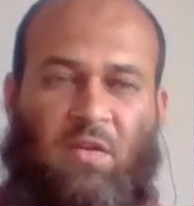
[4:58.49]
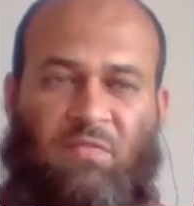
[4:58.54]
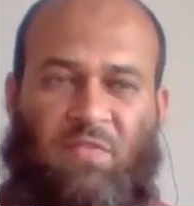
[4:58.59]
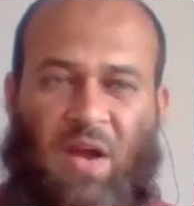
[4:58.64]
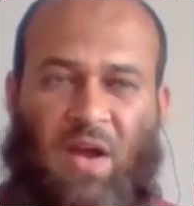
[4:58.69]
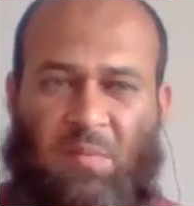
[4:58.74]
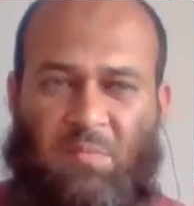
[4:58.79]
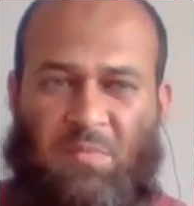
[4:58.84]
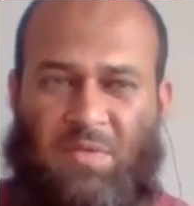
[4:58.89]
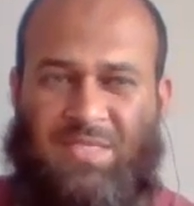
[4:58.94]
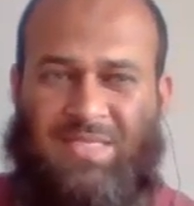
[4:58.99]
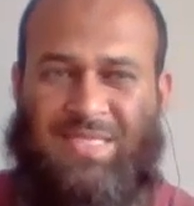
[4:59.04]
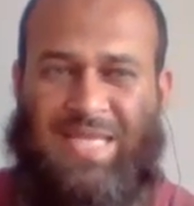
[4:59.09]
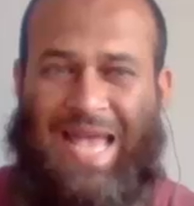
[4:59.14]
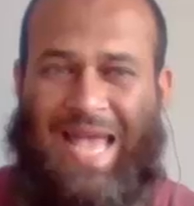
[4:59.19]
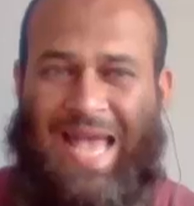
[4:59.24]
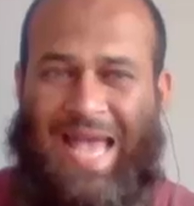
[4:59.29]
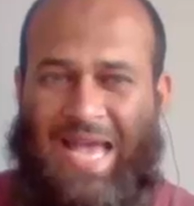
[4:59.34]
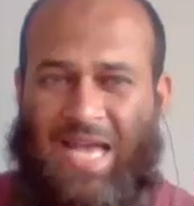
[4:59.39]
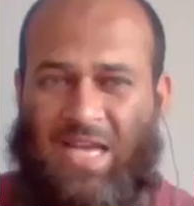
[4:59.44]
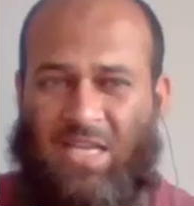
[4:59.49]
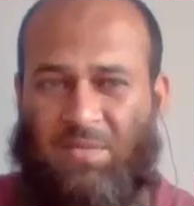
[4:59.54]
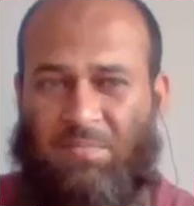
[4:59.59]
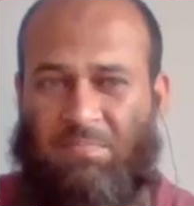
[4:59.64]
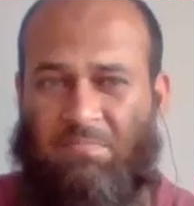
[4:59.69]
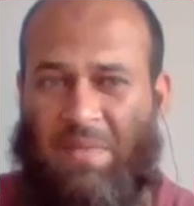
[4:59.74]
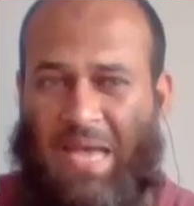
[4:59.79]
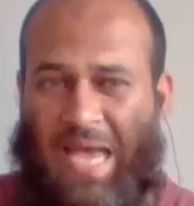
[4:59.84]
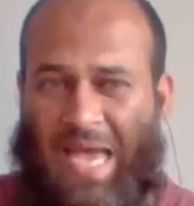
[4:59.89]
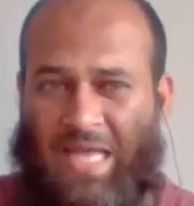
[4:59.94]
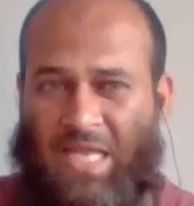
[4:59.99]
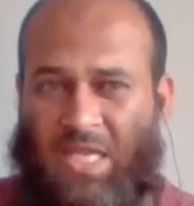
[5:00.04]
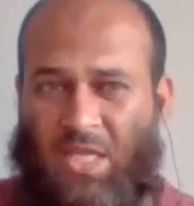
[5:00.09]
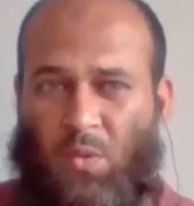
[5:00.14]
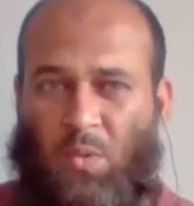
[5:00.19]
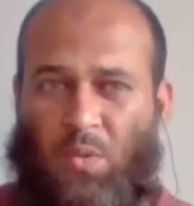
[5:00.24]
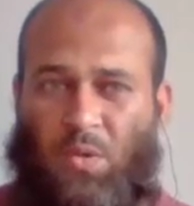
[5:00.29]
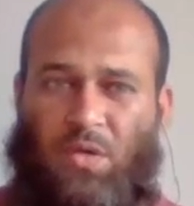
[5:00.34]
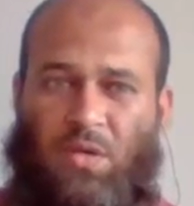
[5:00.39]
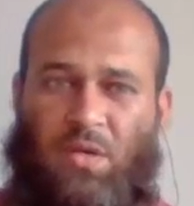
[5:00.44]
Farmers add
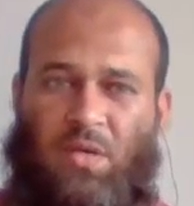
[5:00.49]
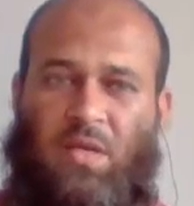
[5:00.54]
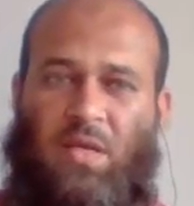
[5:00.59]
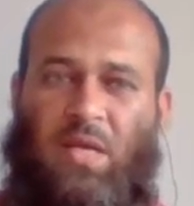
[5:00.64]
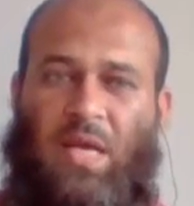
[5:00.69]
manure